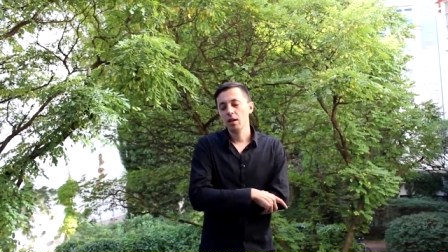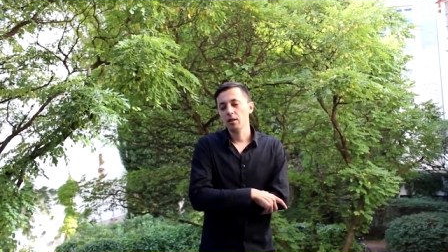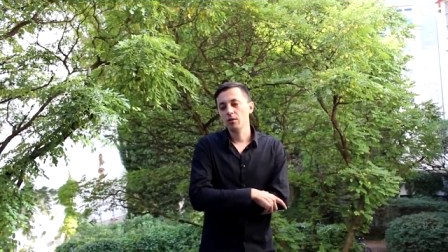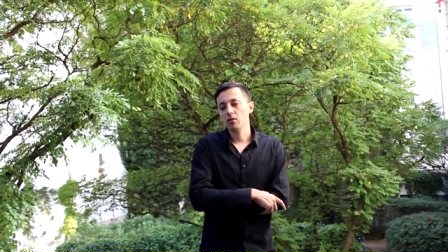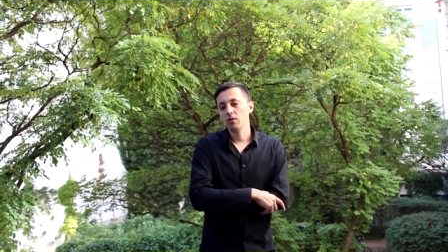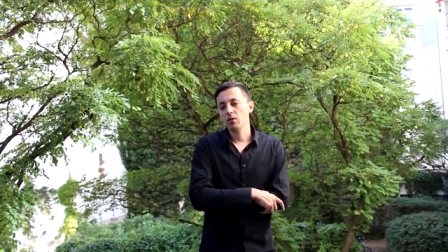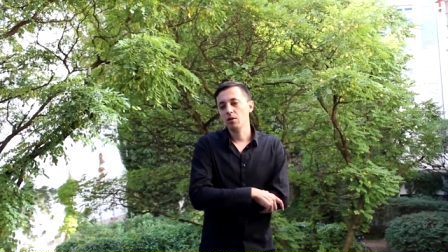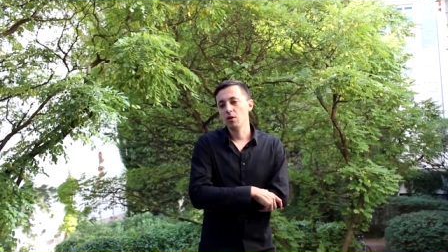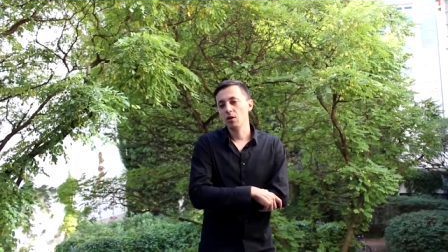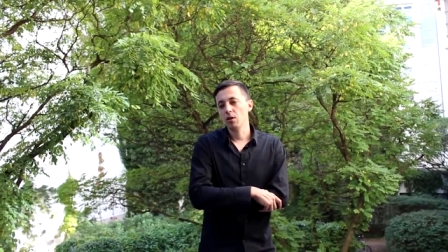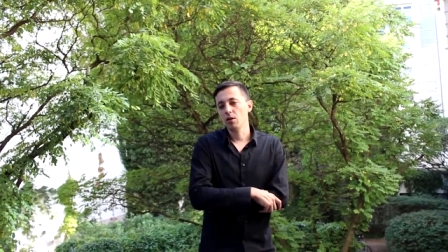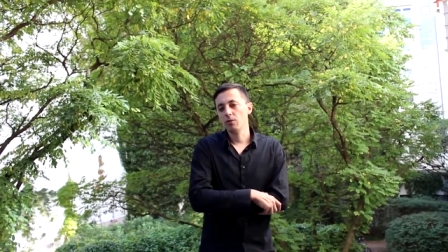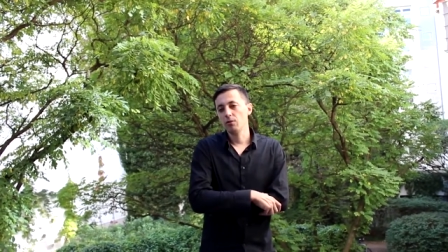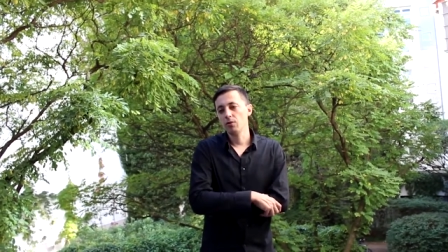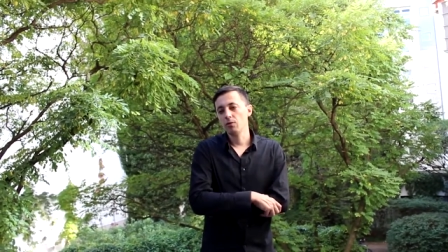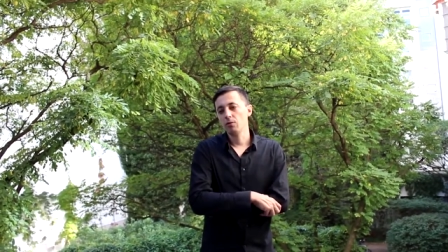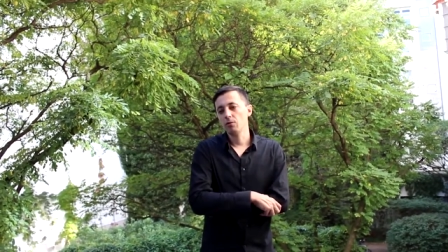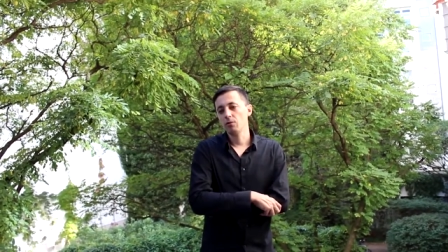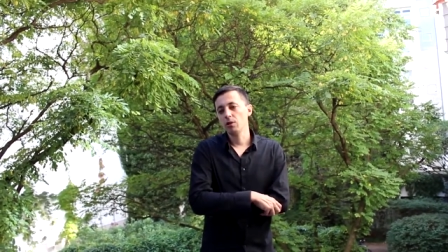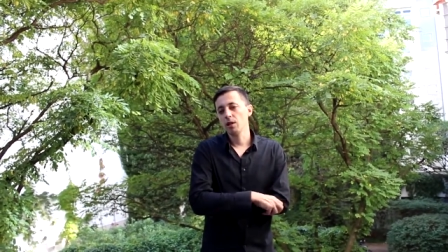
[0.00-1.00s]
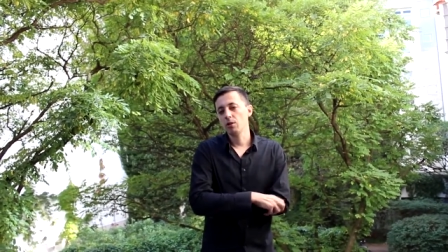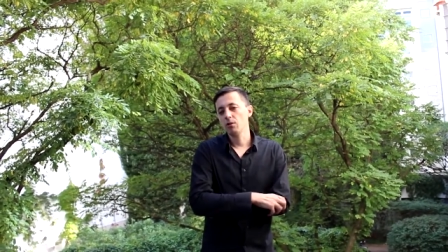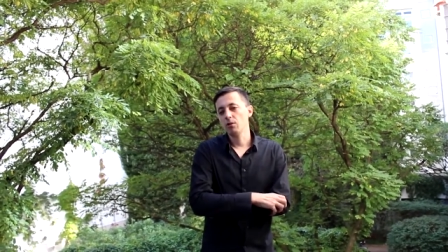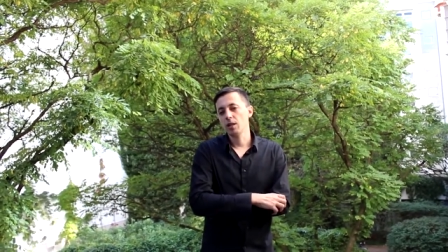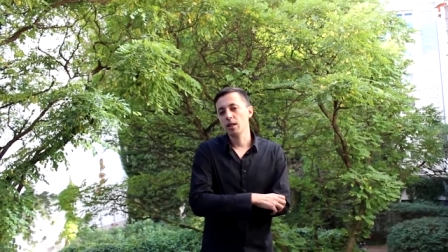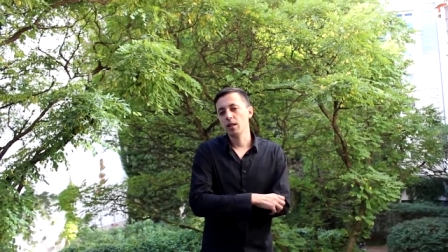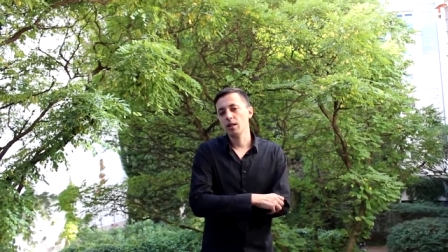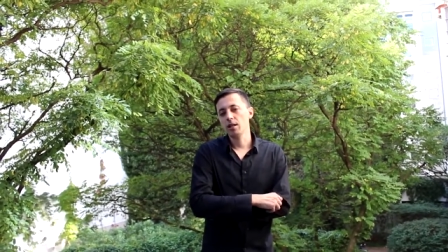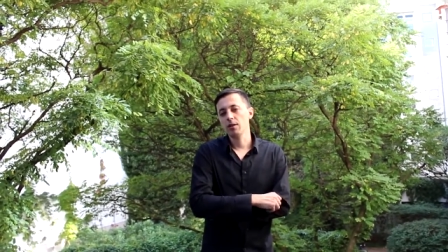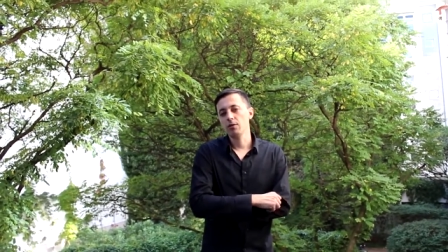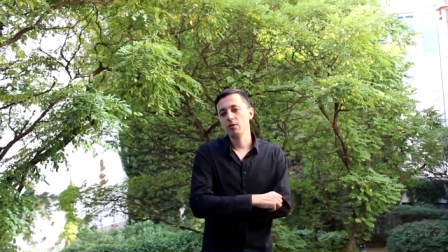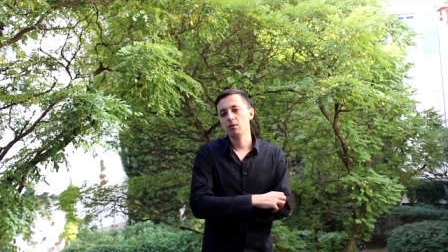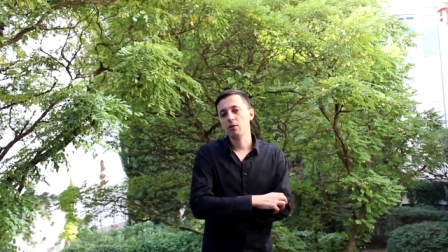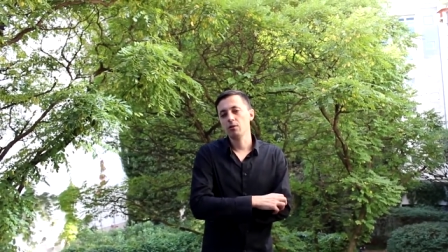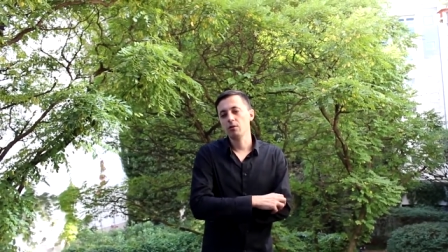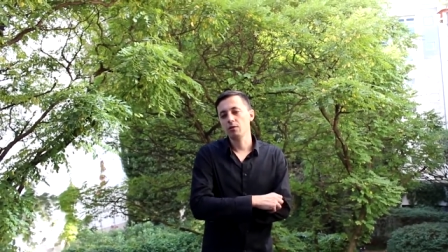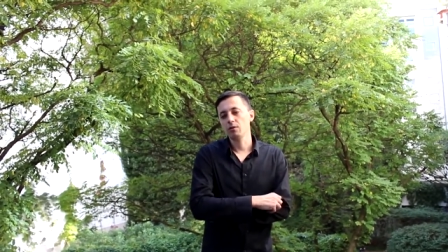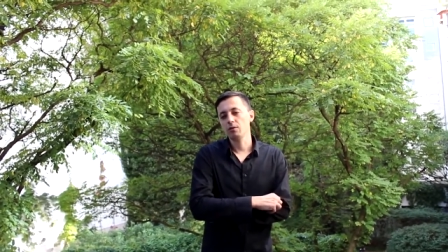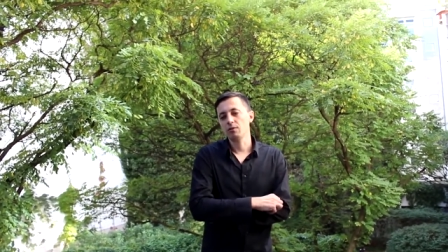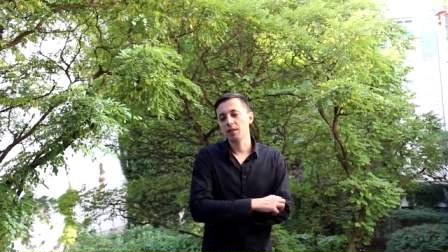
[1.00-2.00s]
and so if you really look at the
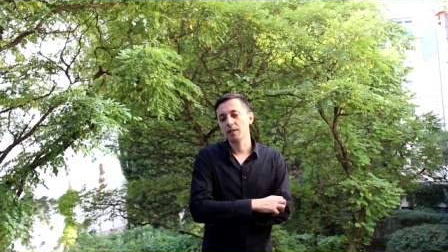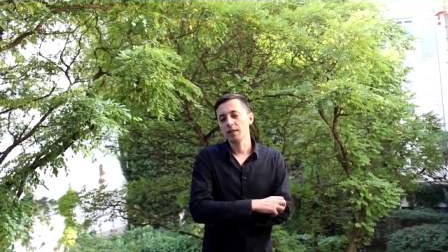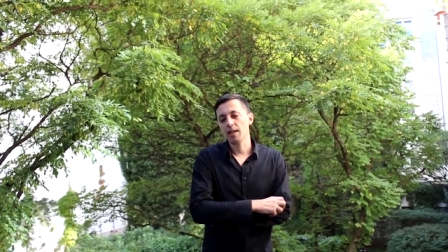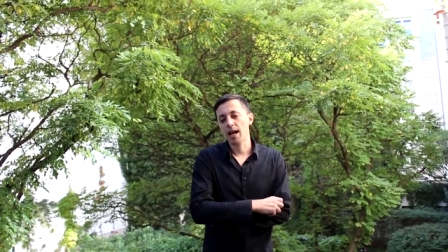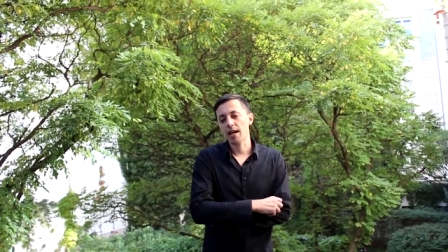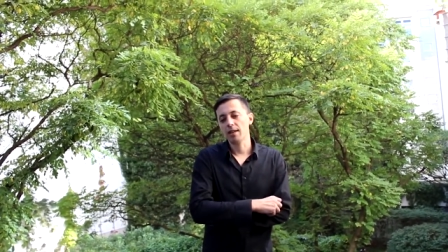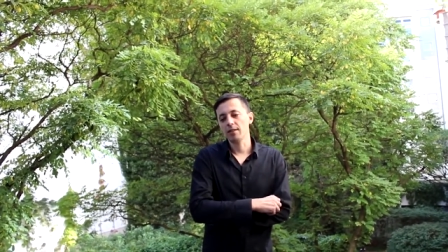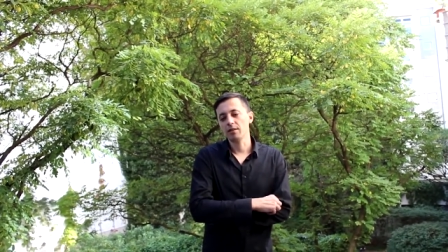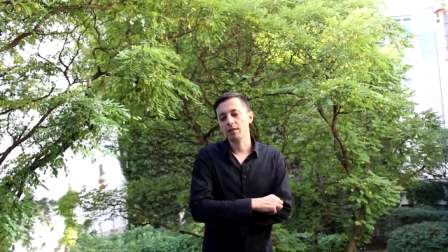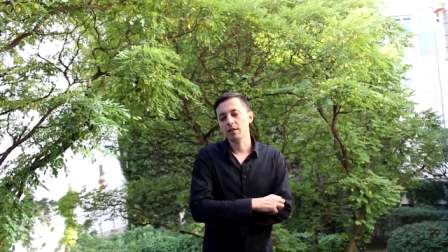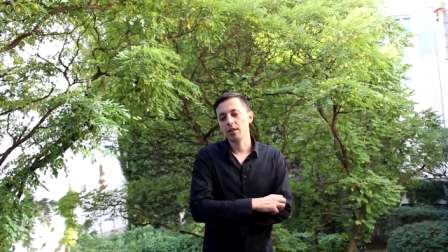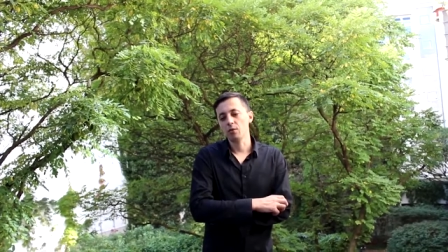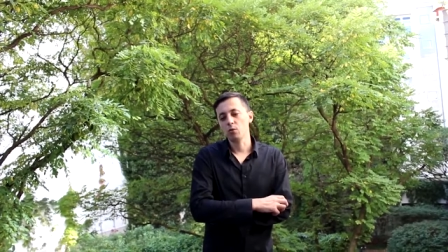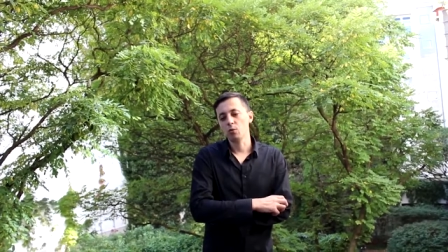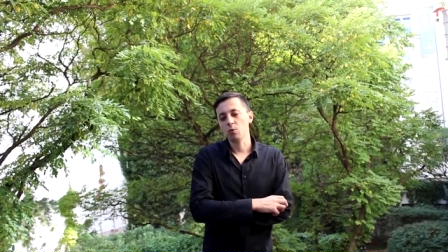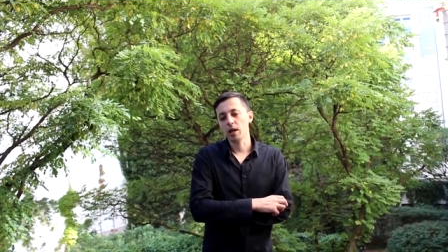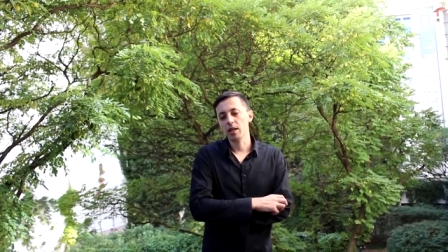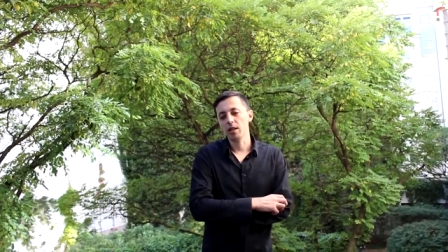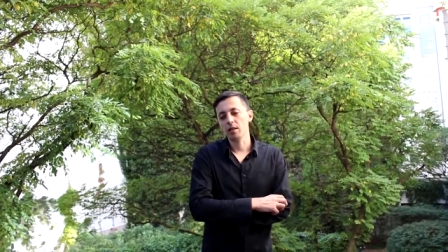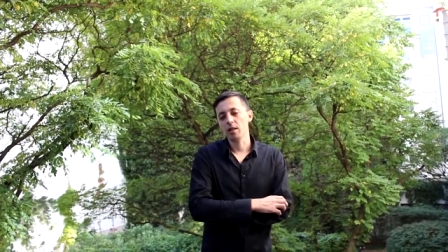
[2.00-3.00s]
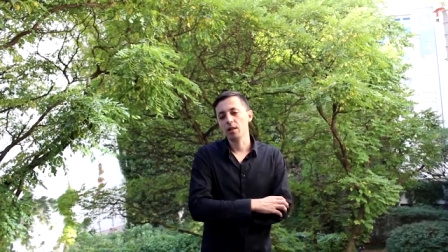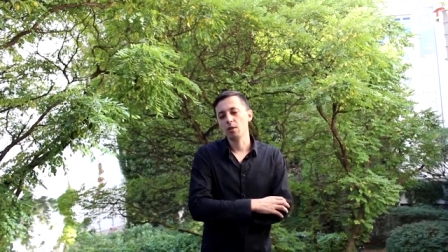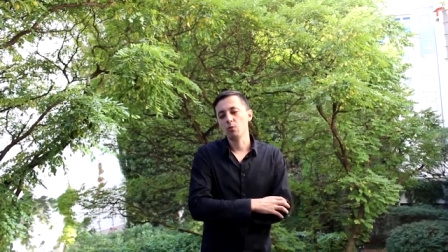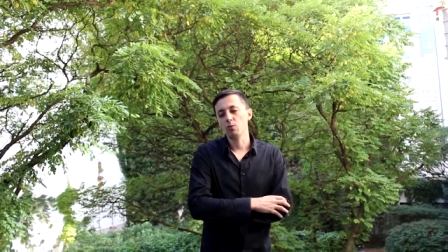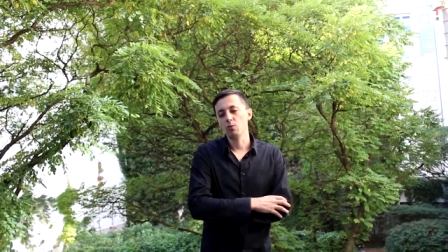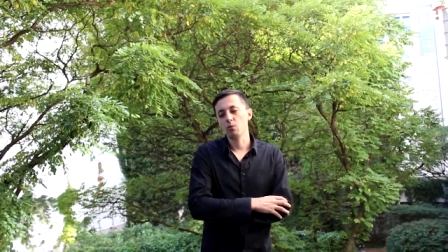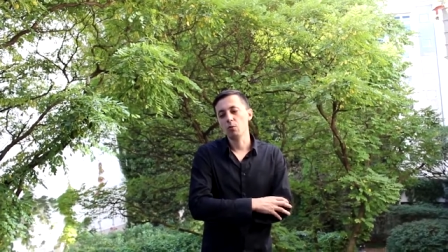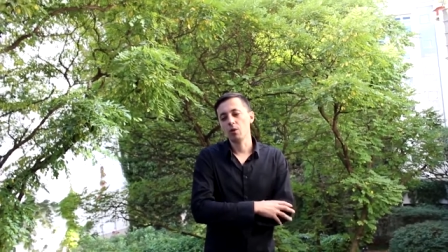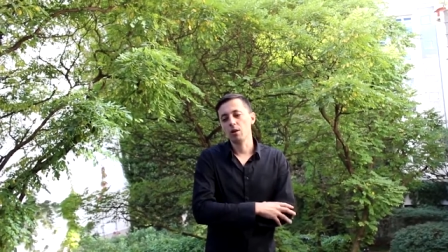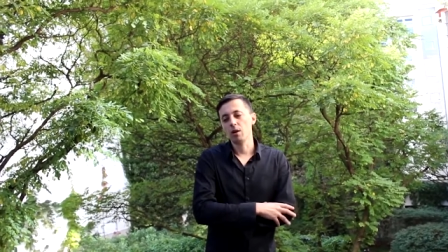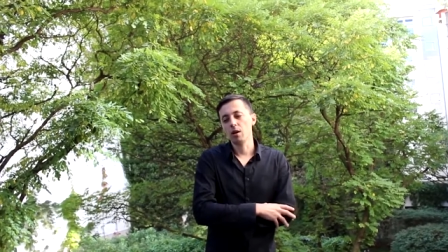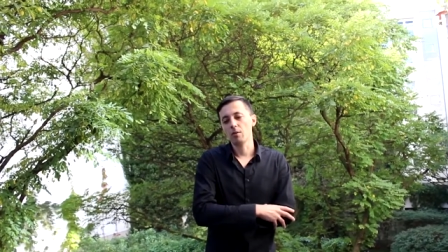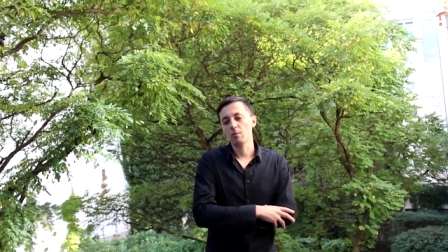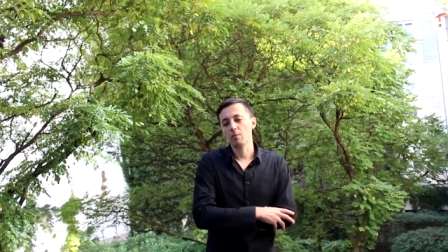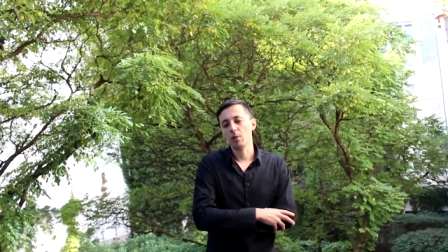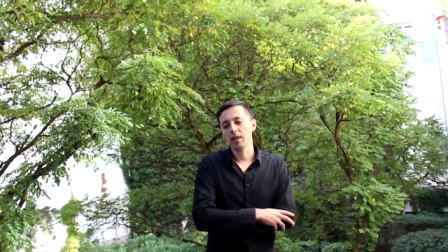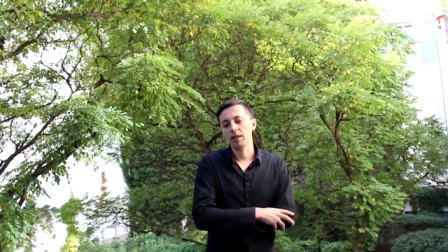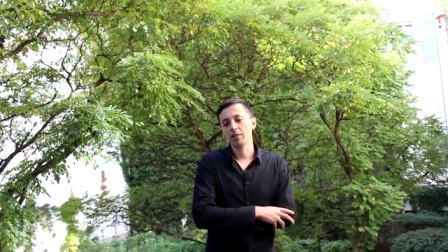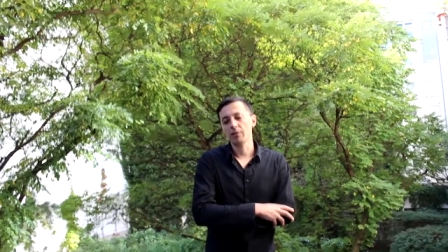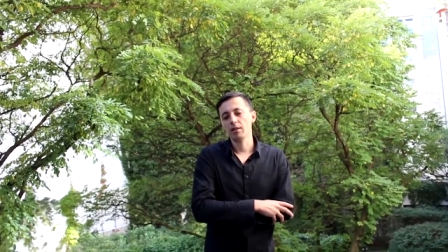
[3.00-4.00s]
history of advertising when they were
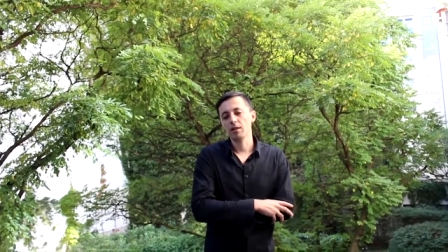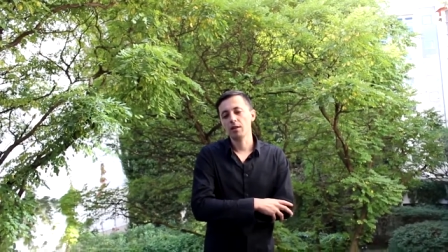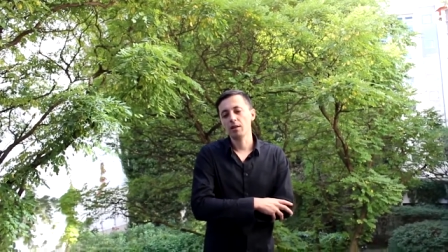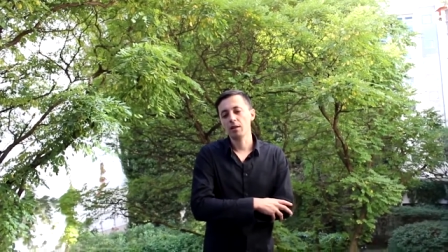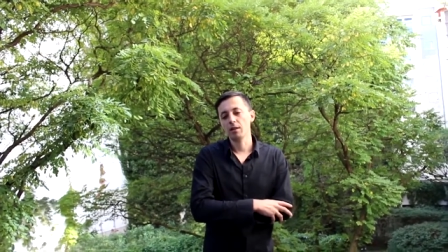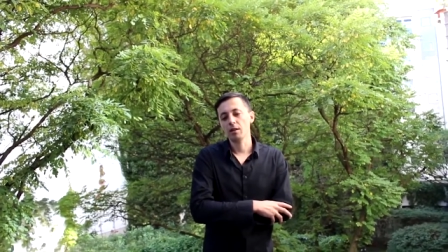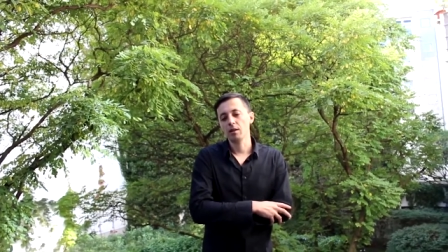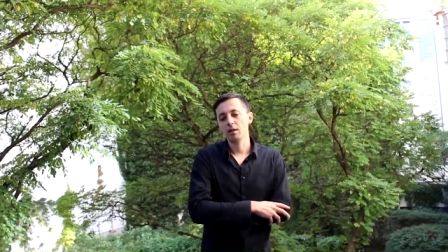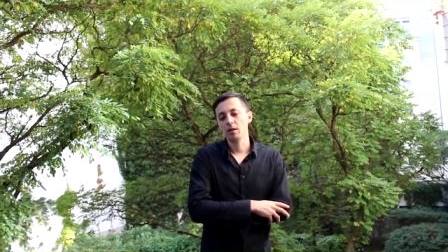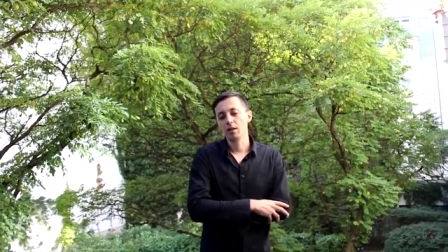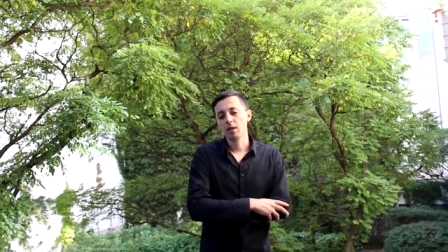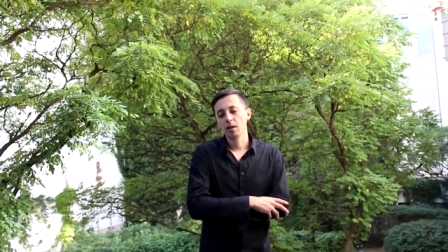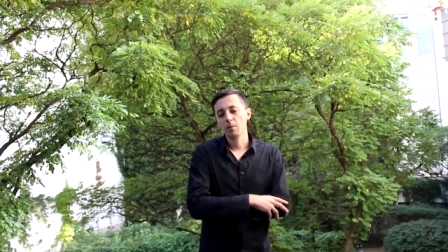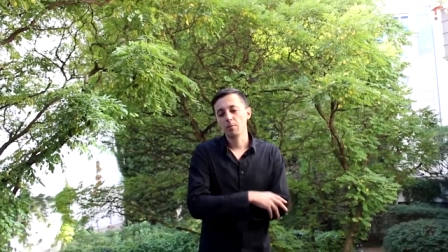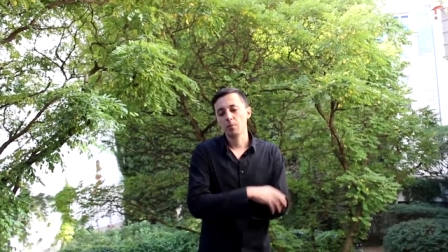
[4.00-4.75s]
placing uh,